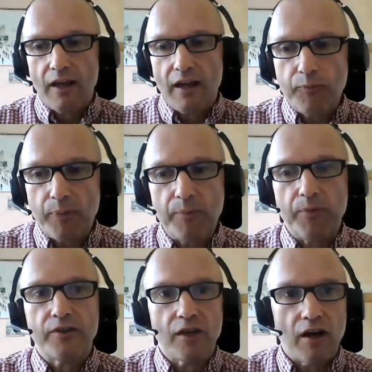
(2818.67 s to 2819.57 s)
If people
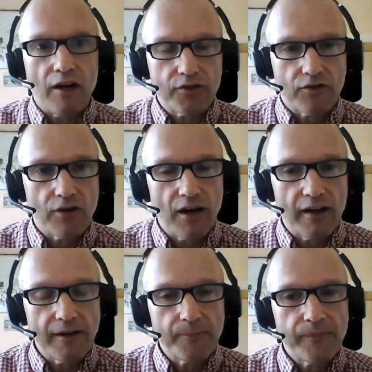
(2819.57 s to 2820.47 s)
are
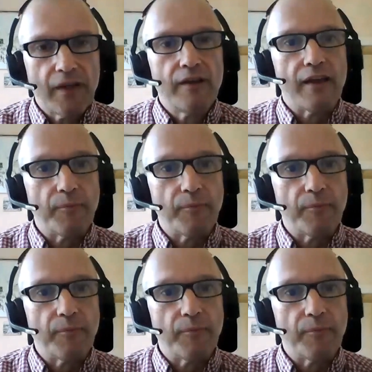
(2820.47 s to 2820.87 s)
struggling, then